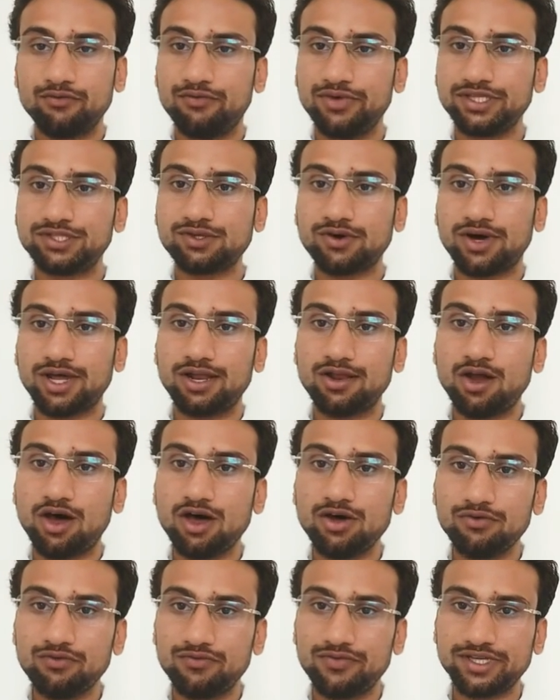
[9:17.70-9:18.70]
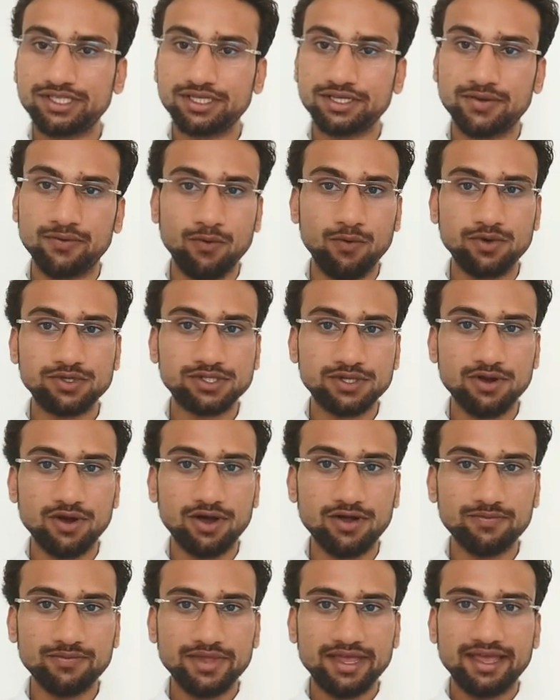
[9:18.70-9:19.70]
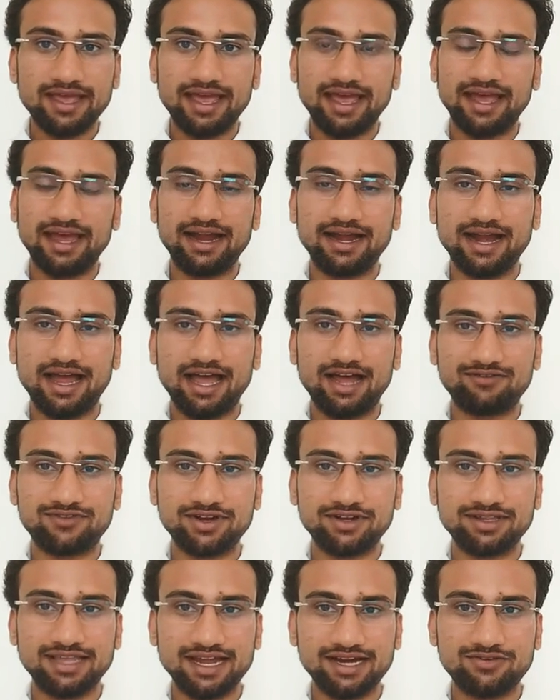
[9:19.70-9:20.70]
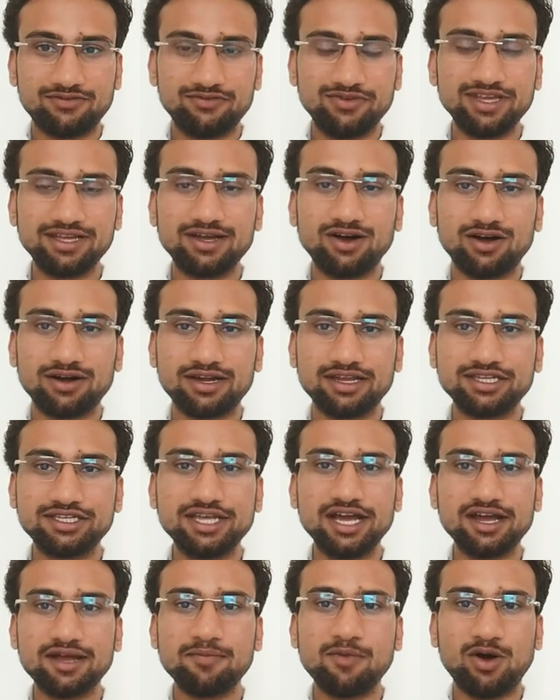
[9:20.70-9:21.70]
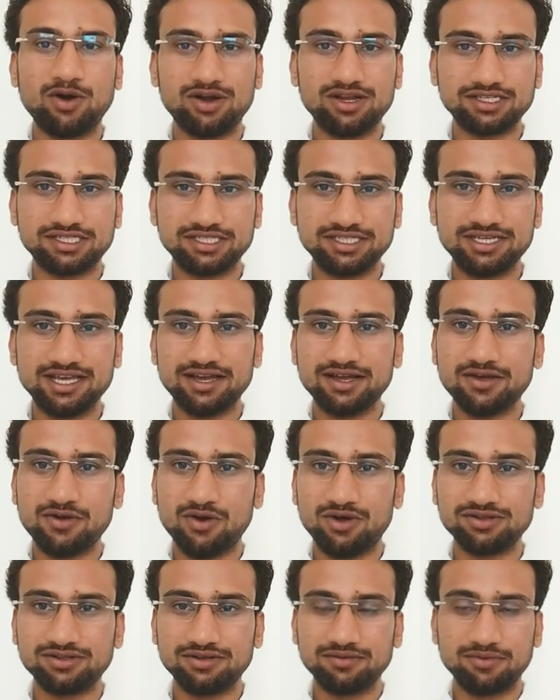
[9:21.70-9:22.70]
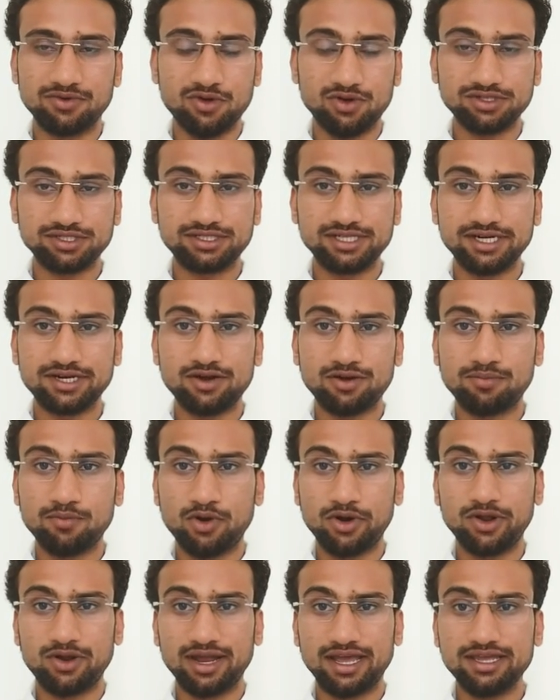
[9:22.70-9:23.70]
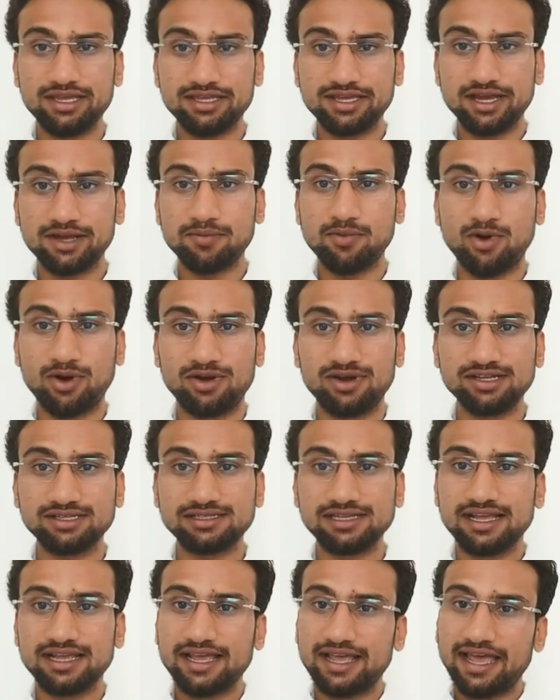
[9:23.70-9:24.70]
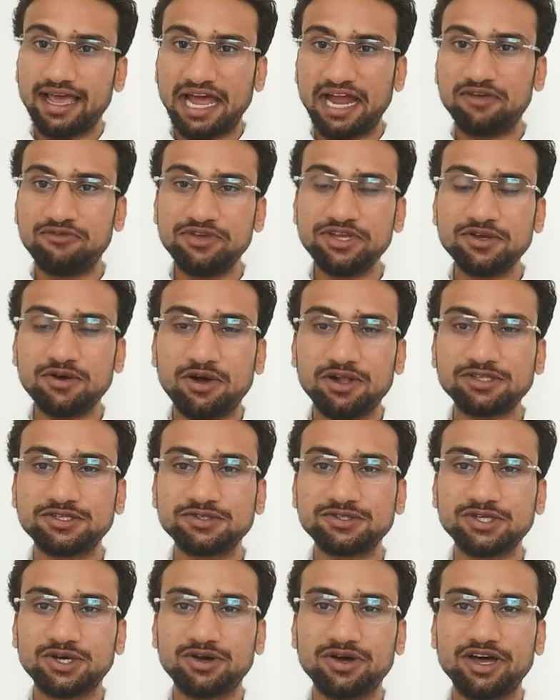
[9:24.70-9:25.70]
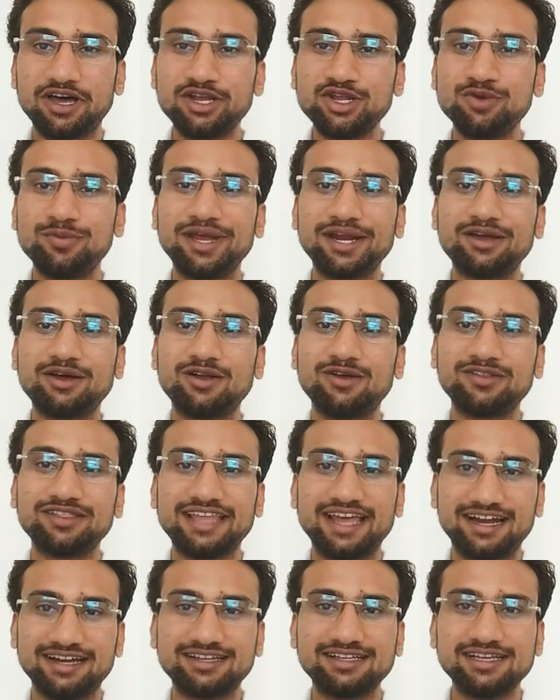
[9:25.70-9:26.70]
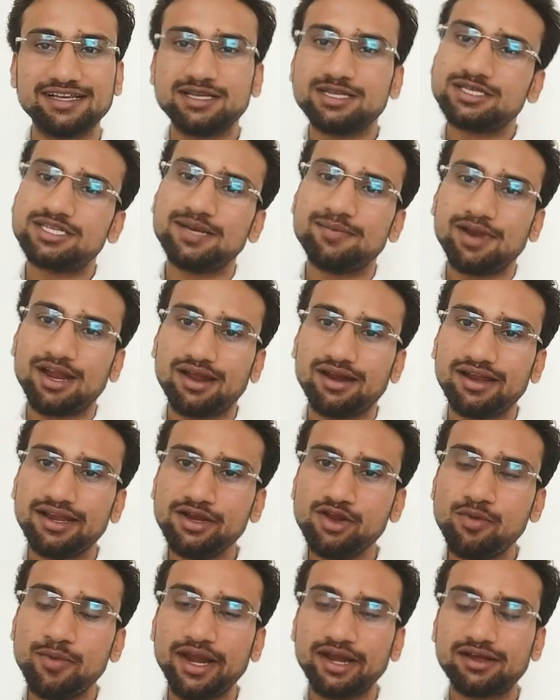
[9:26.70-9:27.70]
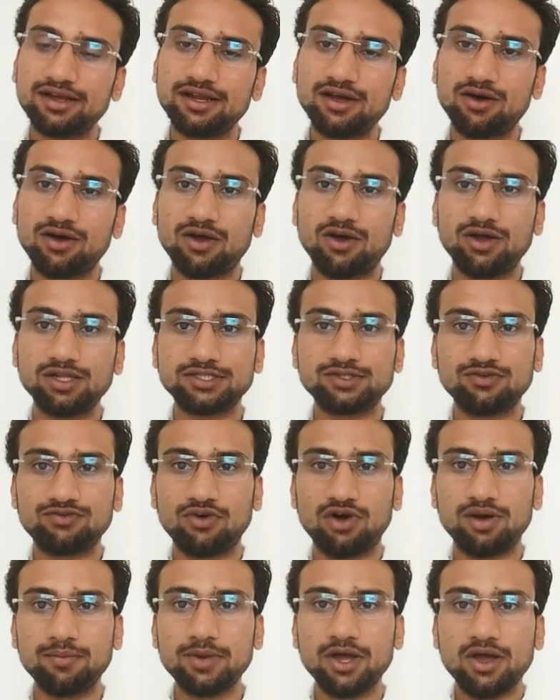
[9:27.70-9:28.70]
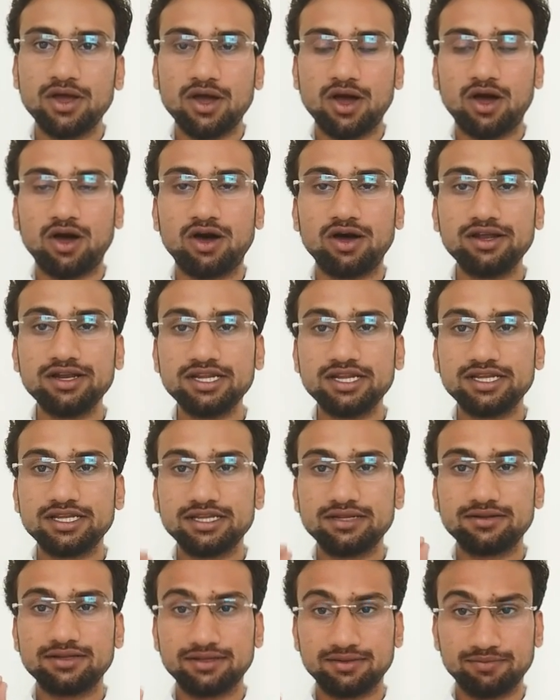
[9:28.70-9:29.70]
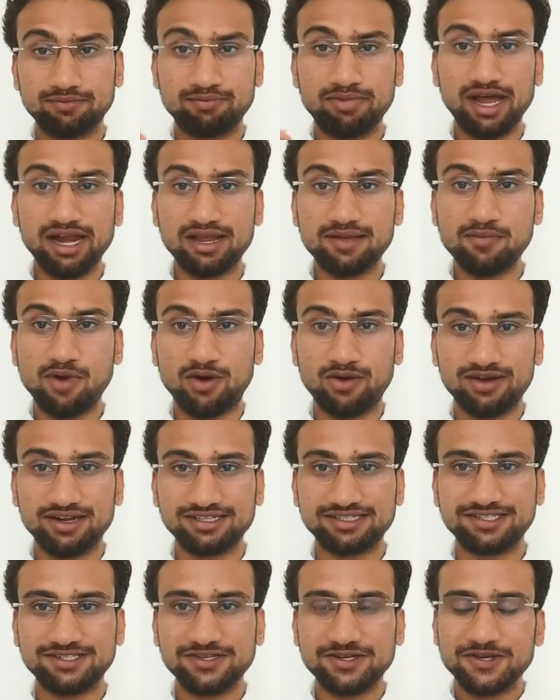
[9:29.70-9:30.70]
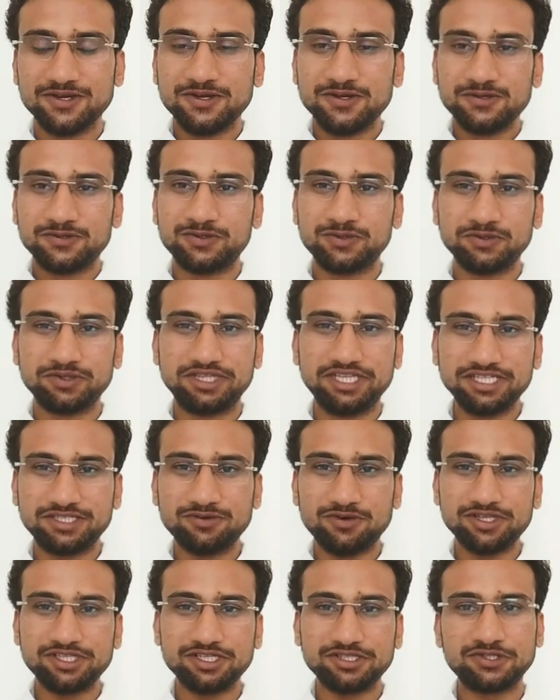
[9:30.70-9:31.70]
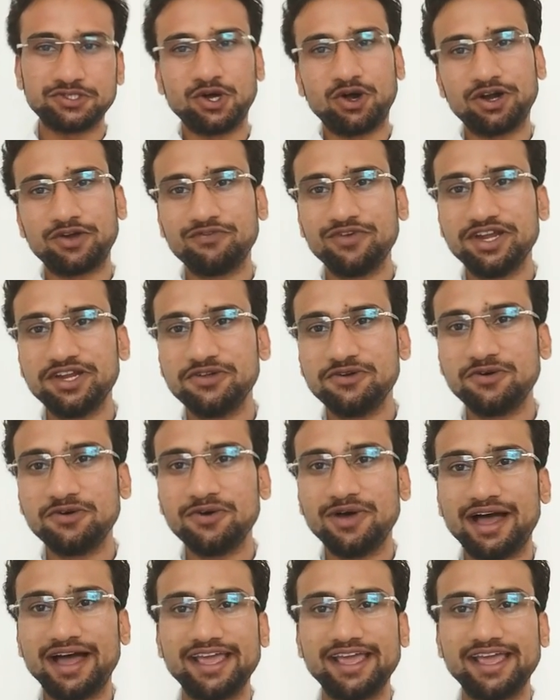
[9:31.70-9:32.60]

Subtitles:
We saw a law, which is Hooke's law, and after that we got Young modulus, constant of moduli, Young modulus, and we also saw a numerical on that. Similarly, numerical are also formed on bulk modulus. So this was a short video.